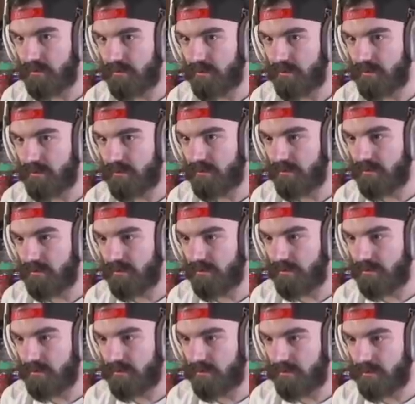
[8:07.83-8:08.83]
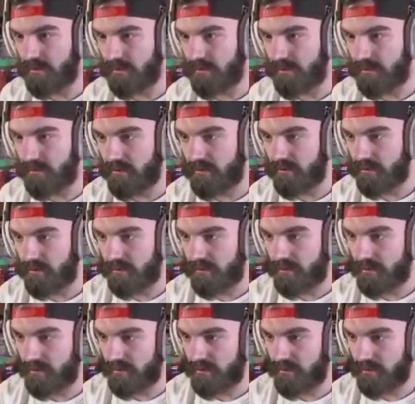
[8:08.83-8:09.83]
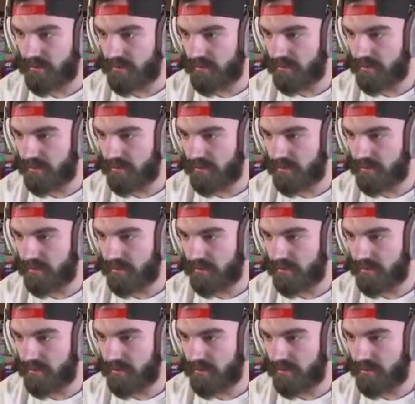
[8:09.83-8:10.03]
[no speech]